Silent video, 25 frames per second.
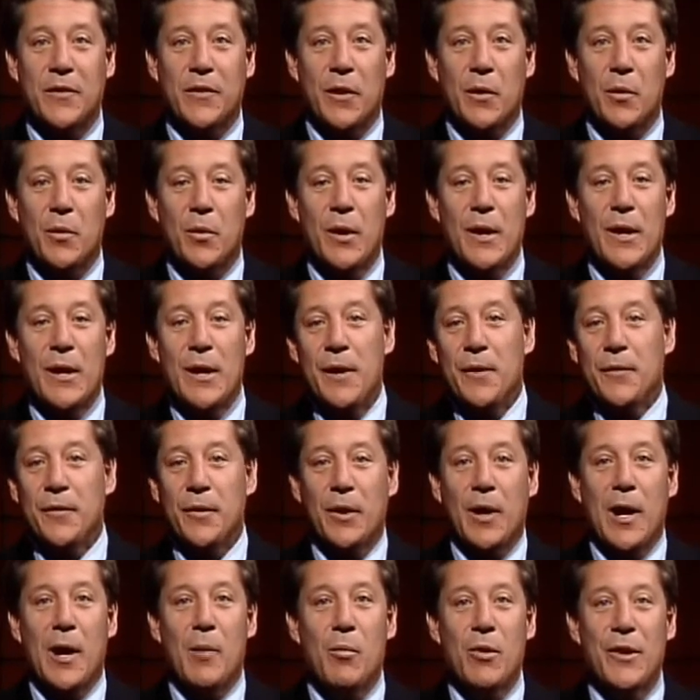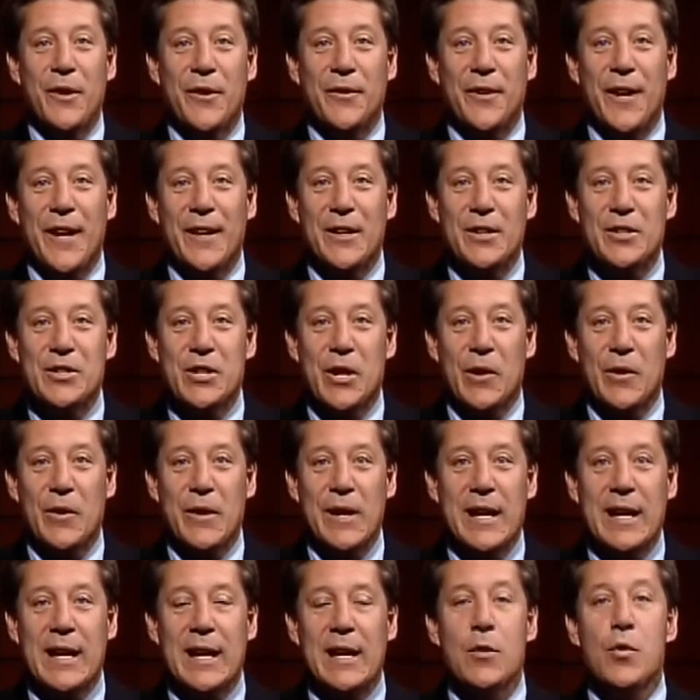So come with us on the
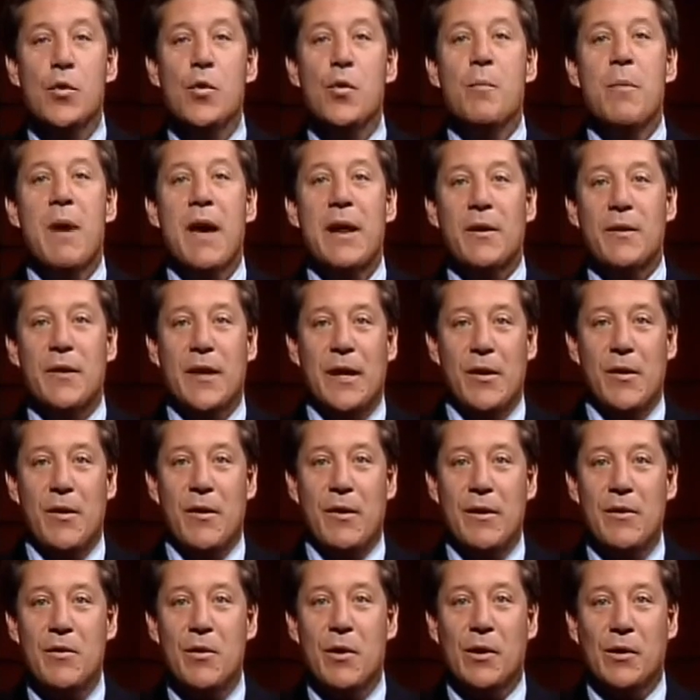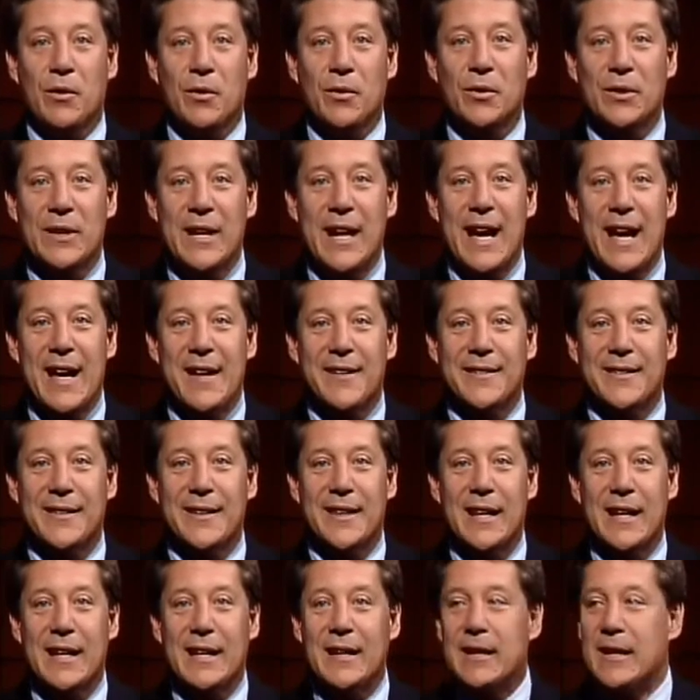journey, and who better than our inaugural guest
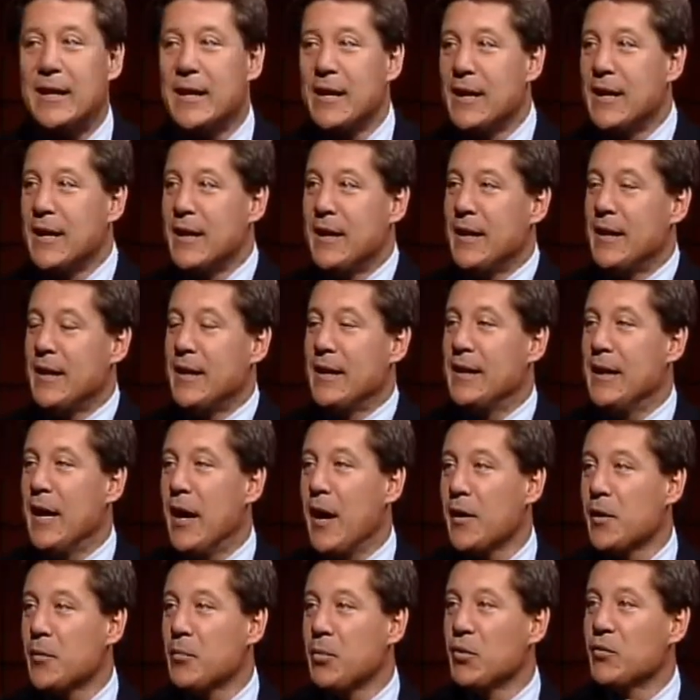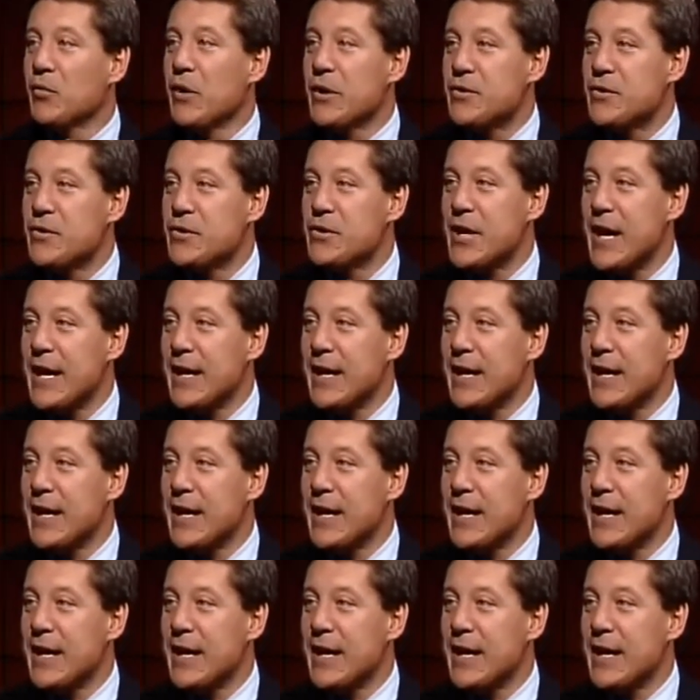than the Honorable Richard